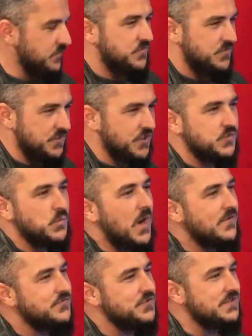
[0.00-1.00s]
T J's
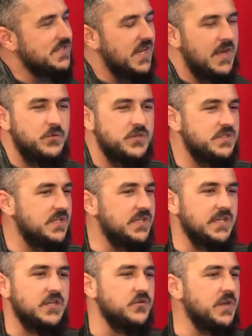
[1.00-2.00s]
wife, she said, hey, we just need to
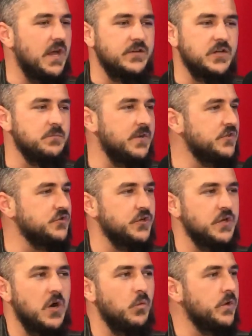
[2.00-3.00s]
get you down here and make sure
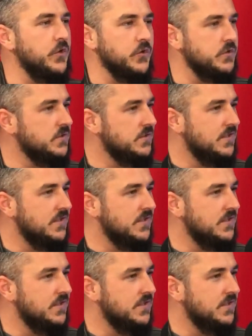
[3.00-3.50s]
you're not weird.